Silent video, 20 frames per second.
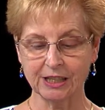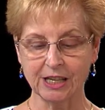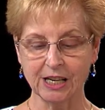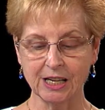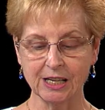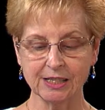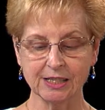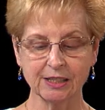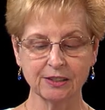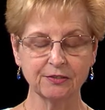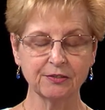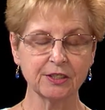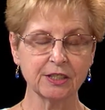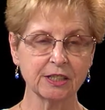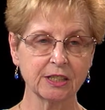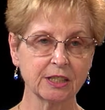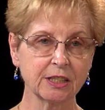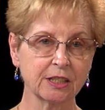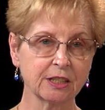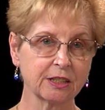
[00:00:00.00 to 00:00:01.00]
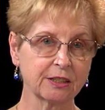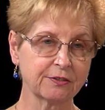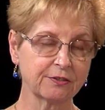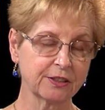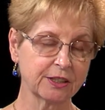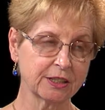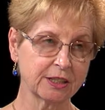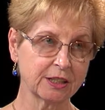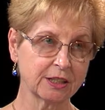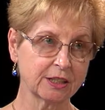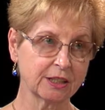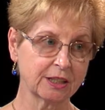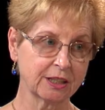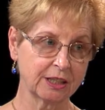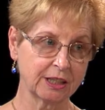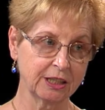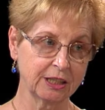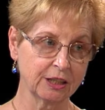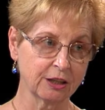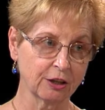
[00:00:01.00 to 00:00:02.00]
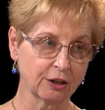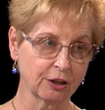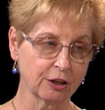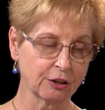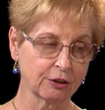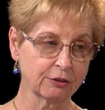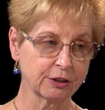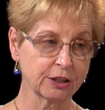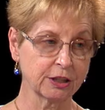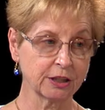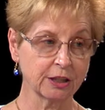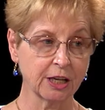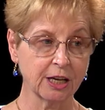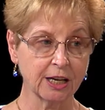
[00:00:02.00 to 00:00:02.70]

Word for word: constant visits, visits to the ER and to the mm-hmm.